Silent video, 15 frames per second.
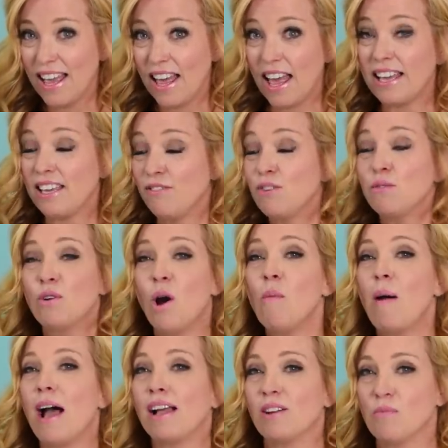Like if you go
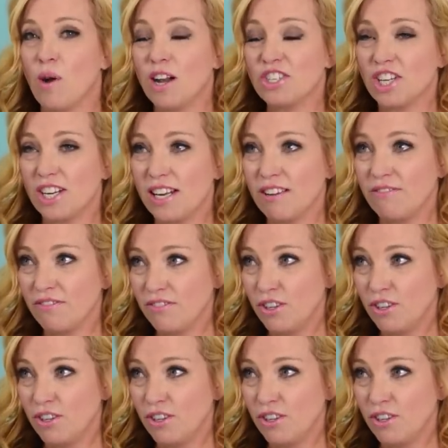back and watch it, if